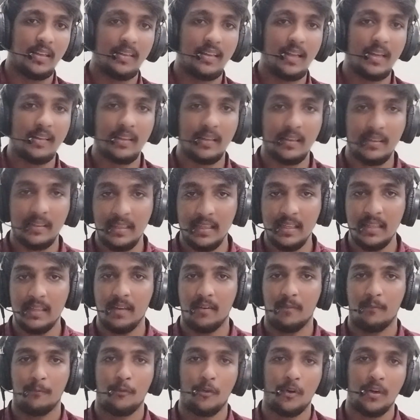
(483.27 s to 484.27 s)
that are
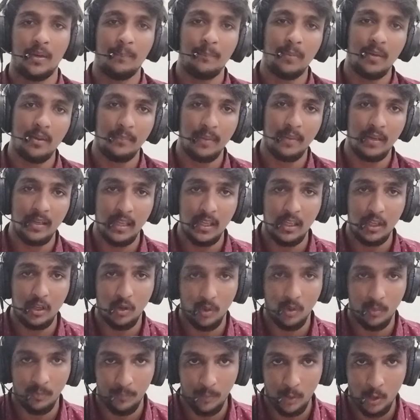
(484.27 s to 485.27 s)
needed for implementing
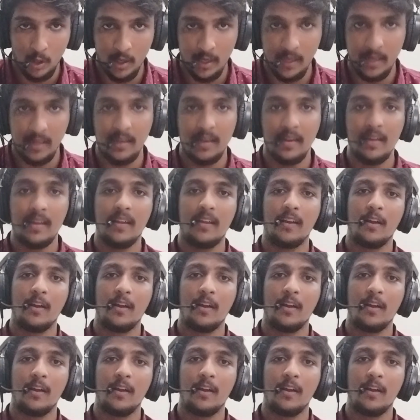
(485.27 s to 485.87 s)
your product